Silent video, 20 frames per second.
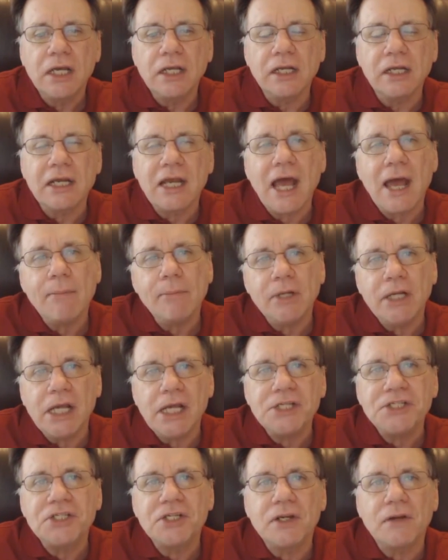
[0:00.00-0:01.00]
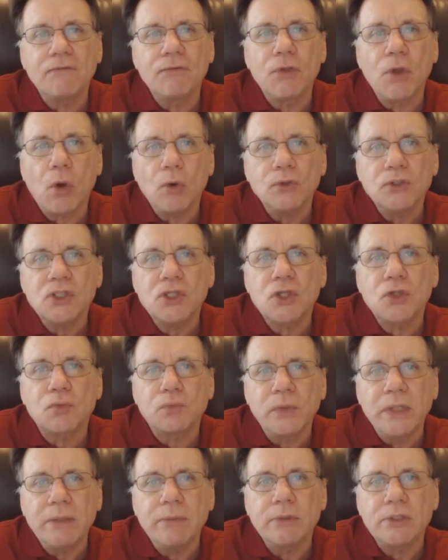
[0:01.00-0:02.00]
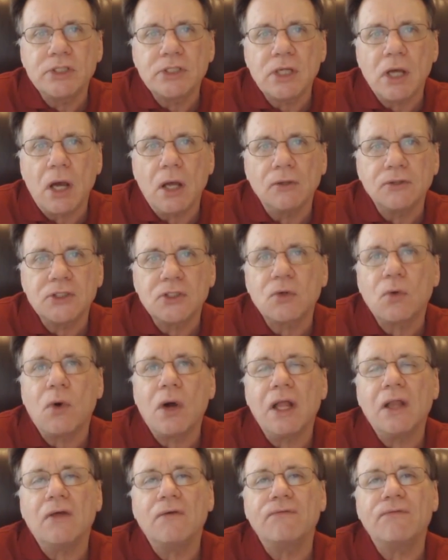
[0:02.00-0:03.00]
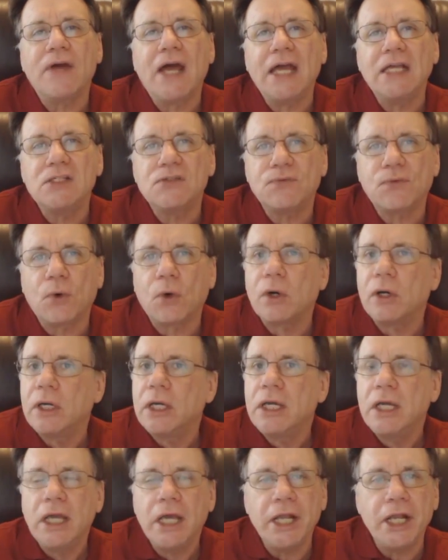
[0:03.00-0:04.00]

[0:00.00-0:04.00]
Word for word: And the combination of those 3 results qualifies for